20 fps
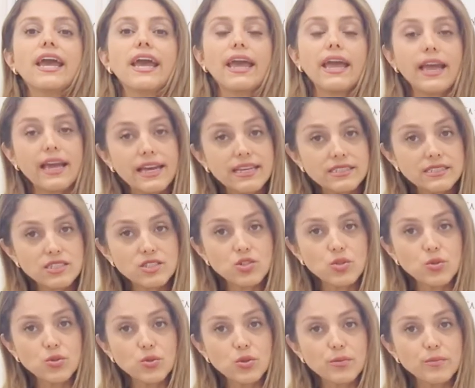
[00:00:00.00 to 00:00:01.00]
and so
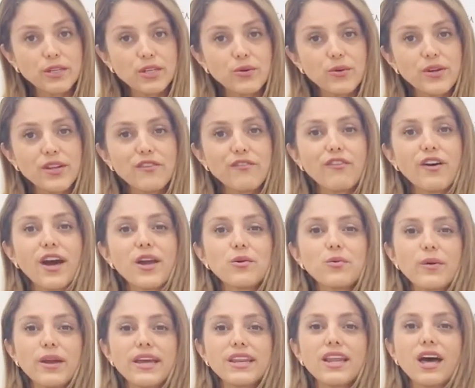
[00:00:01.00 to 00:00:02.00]
you'll be notified
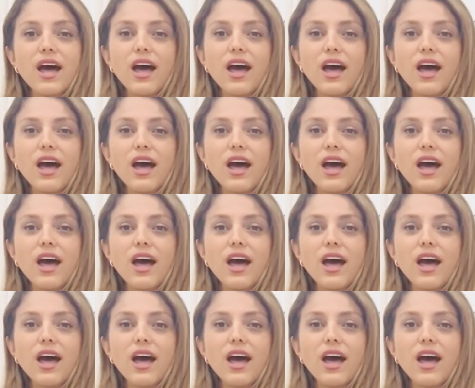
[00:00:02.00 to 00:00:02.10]
when